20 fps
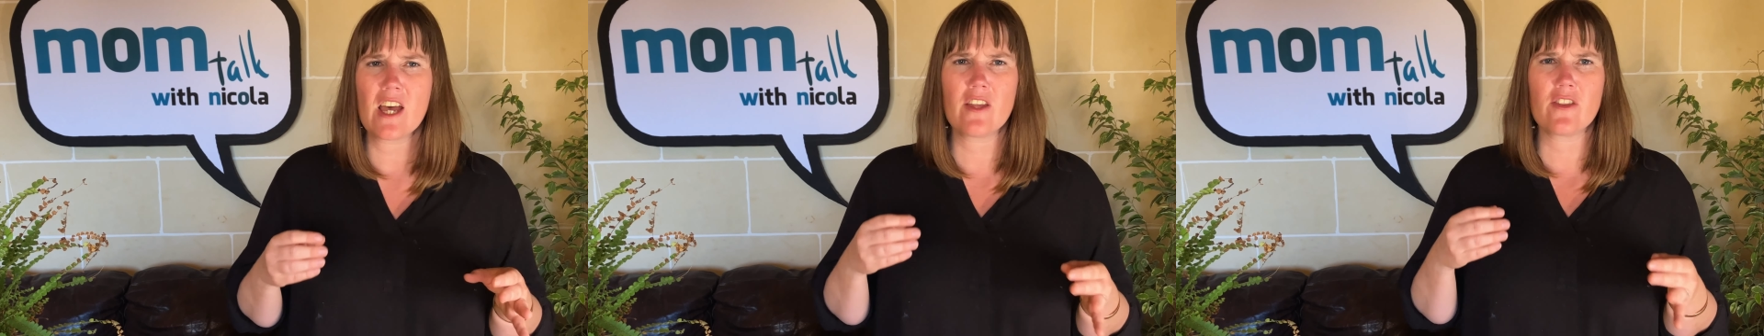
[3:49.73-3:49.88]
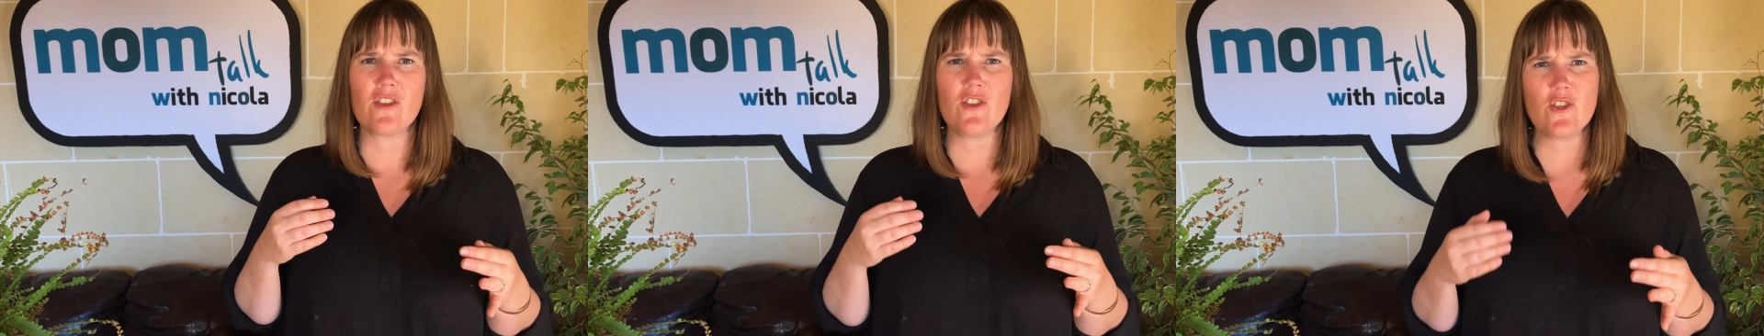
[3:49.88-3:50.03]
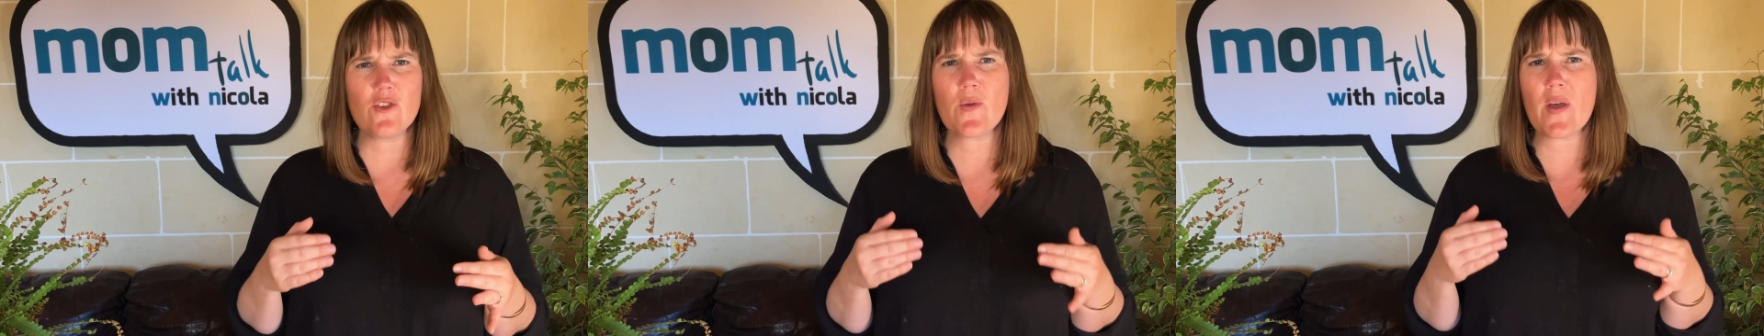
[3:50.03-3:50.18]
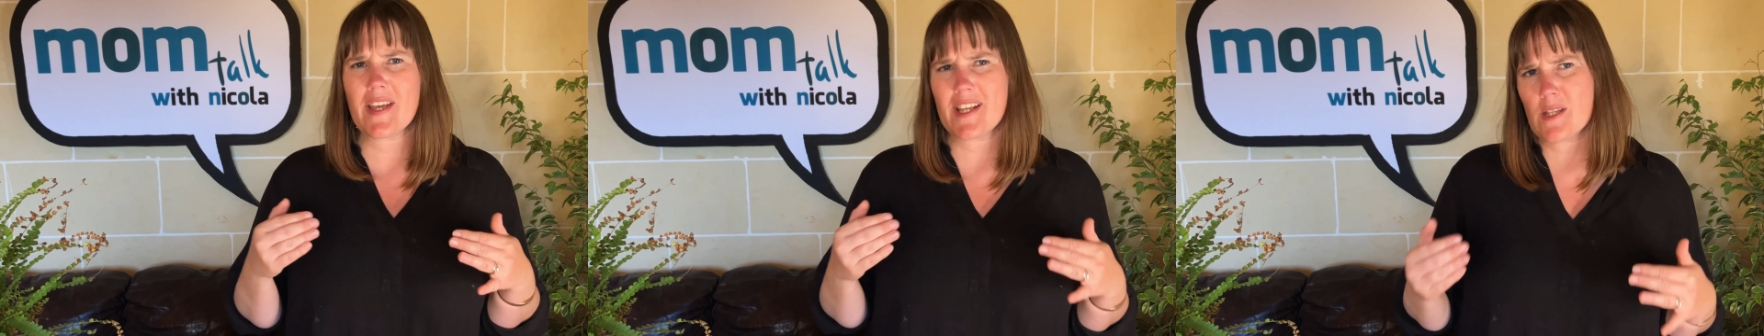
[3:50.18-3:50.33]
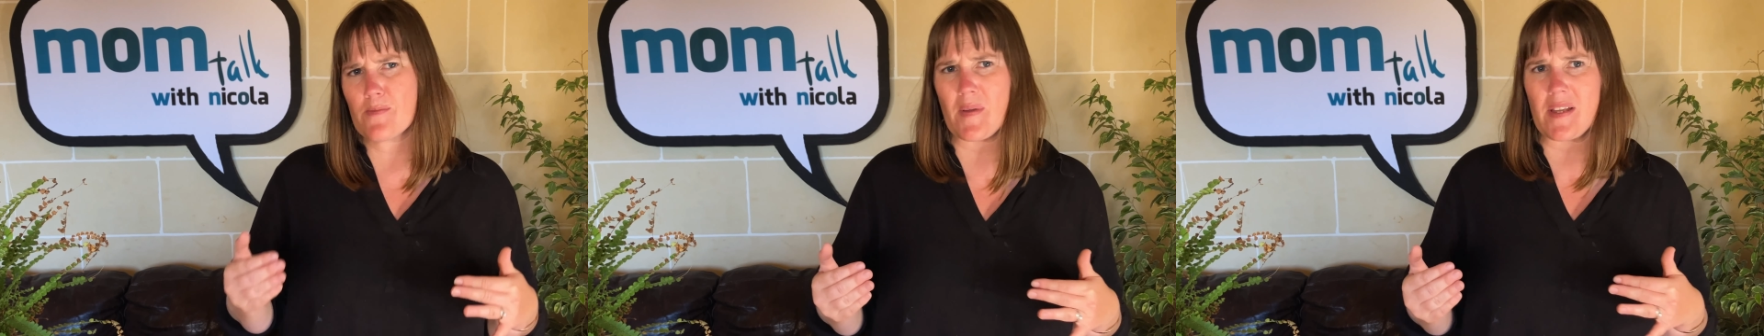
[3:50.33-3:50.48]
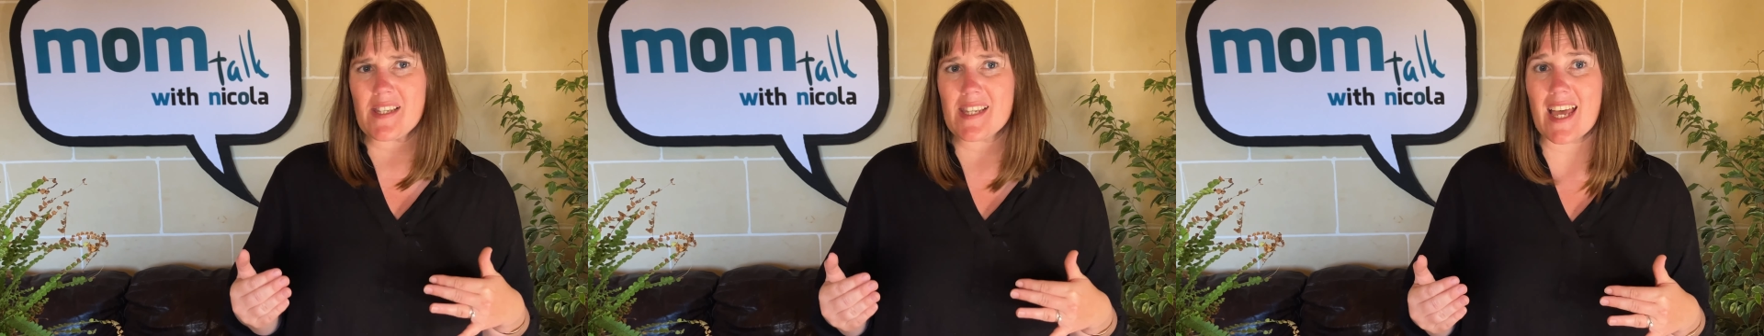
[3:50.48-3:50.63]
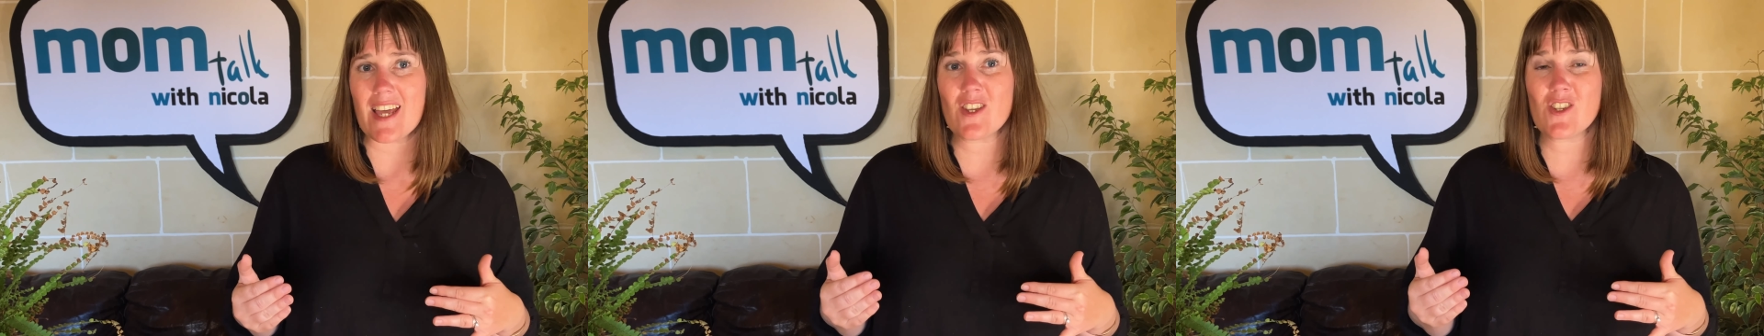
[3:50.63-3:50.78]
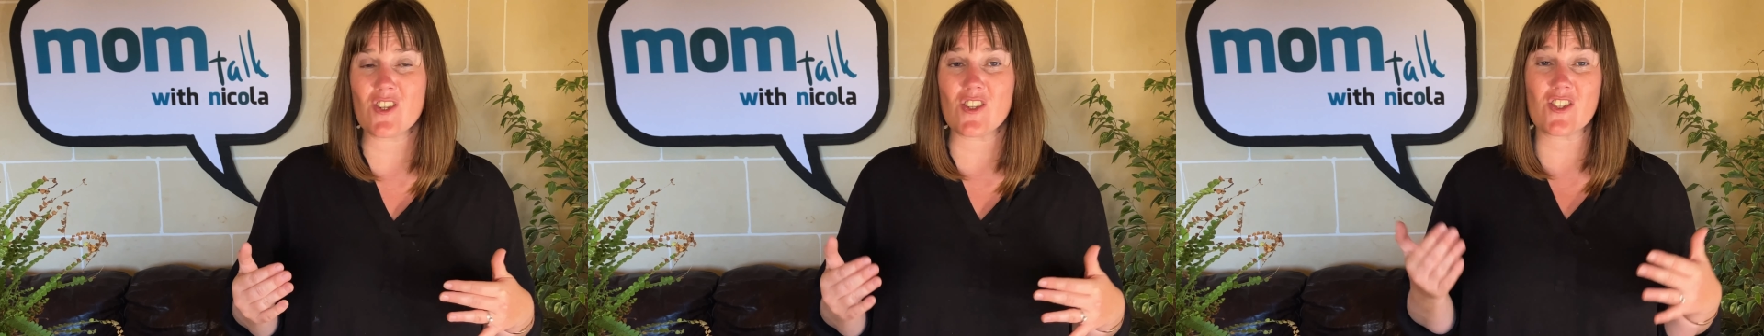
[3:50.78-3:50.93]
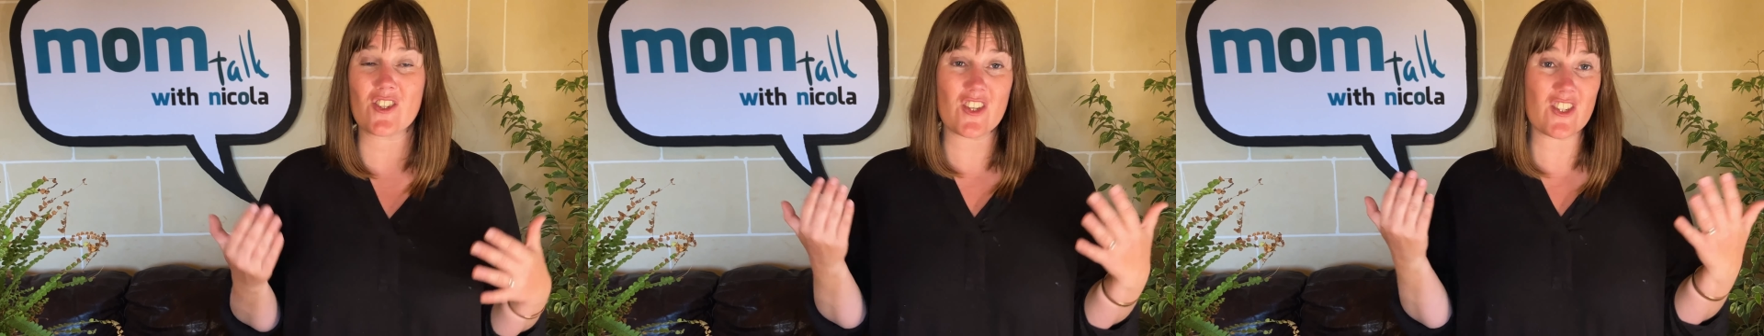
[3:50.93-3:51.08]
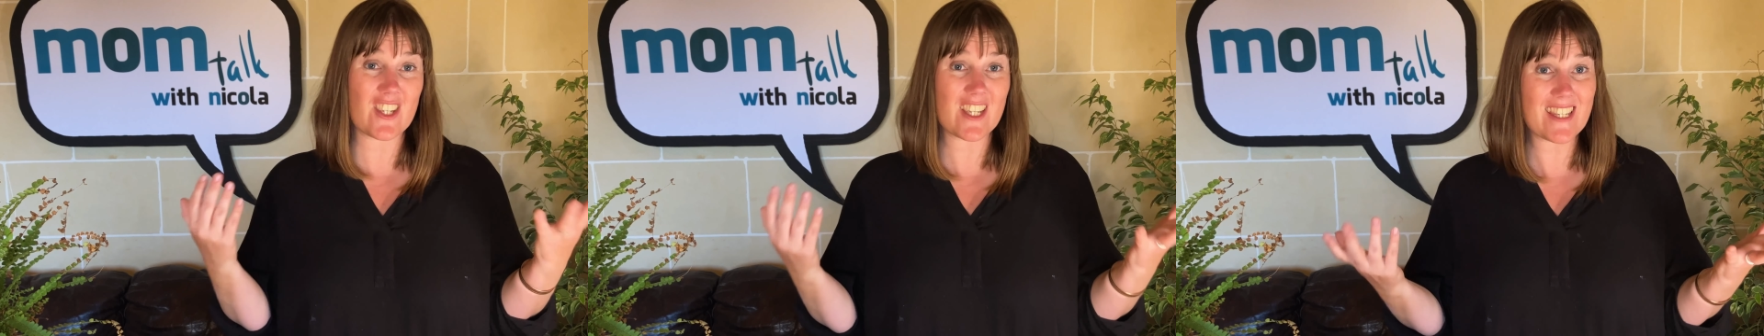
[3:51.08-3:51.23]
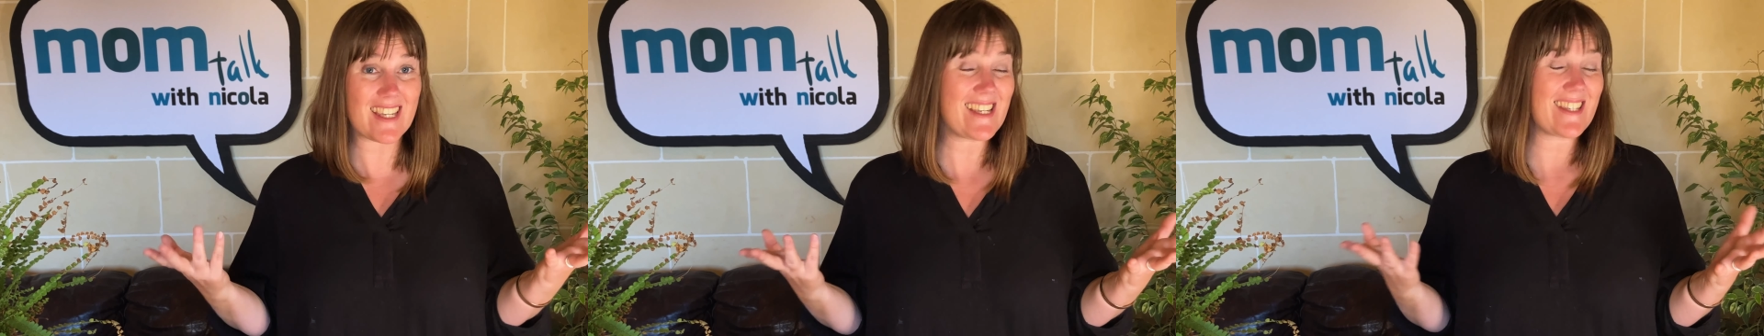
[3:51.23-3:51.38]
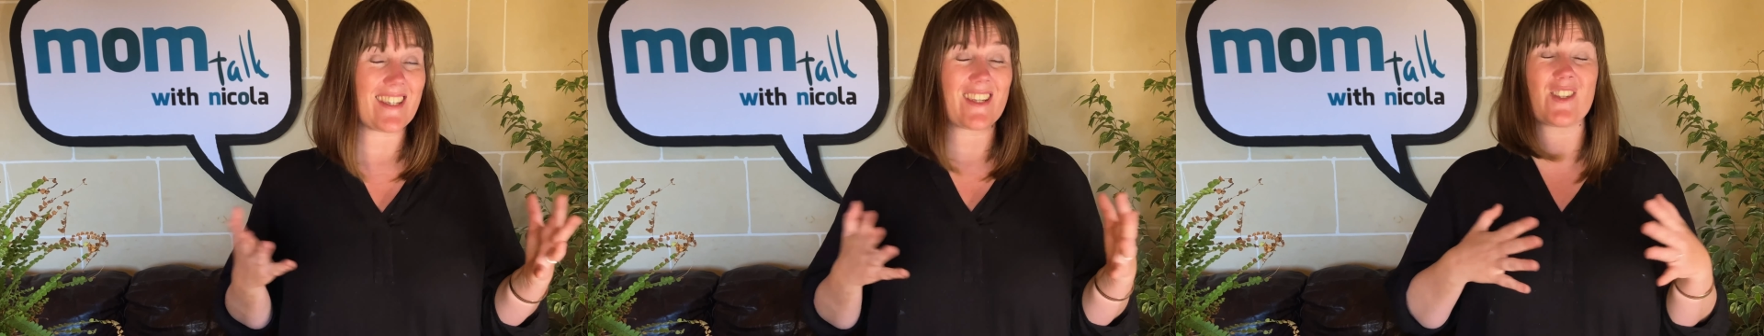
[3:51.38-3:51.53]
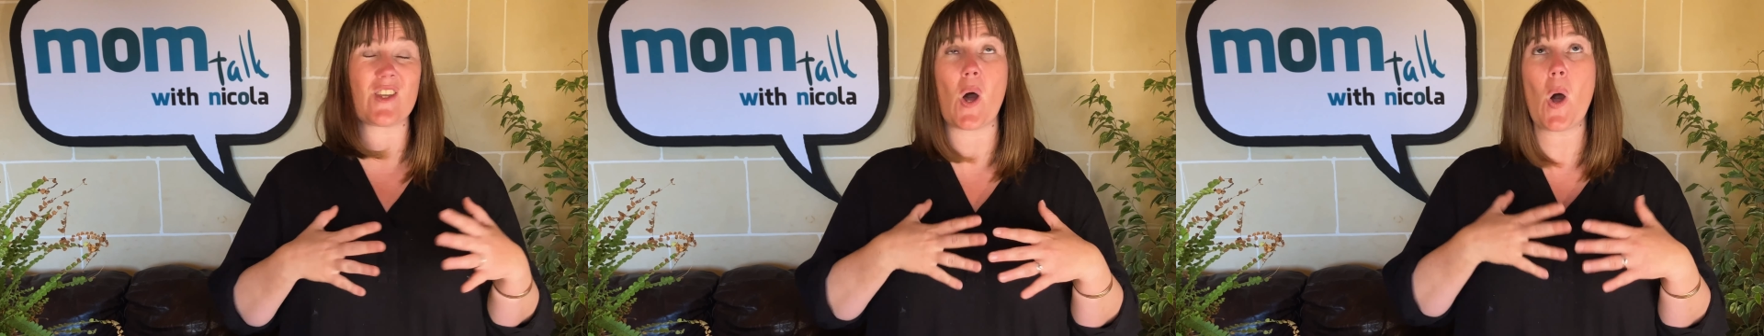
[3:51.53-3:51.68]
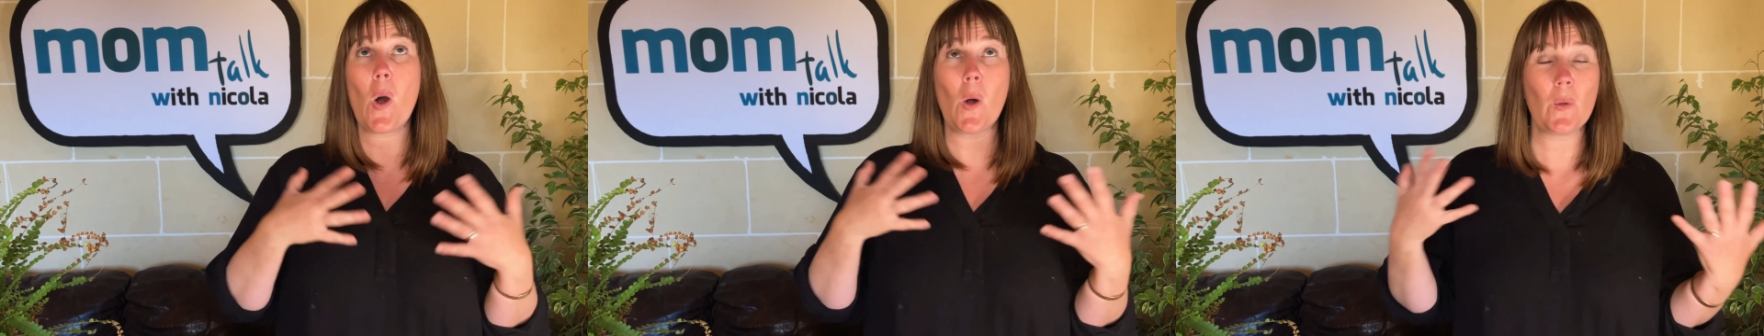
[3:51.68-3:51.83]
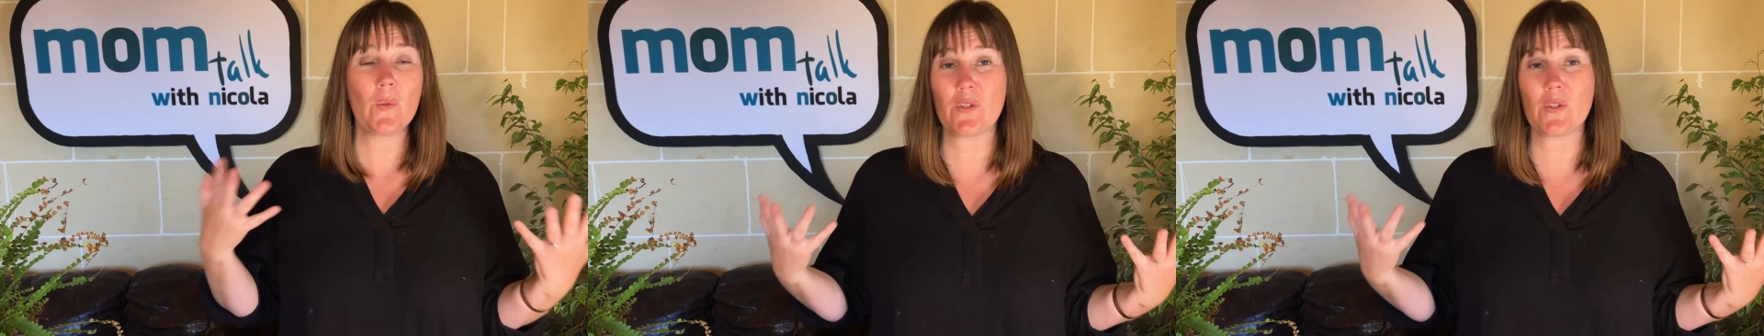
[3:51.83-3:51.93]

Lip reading: new expectations, because it's a whole